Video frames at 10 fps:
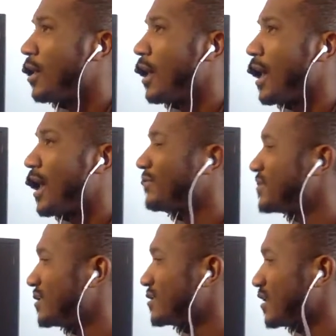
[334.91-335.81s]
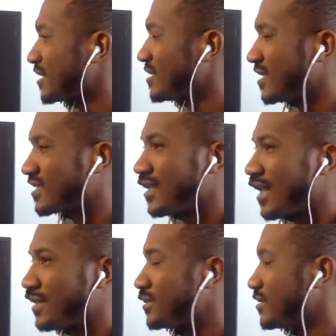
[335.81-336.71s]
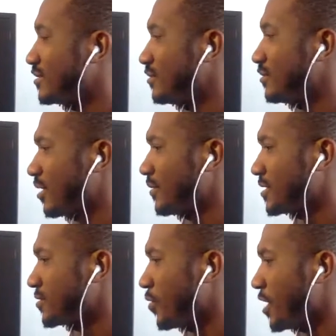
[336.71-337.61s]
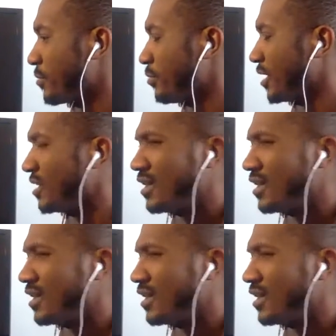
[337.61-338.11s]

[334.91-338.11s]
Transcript: I've said this like six times probably this week, but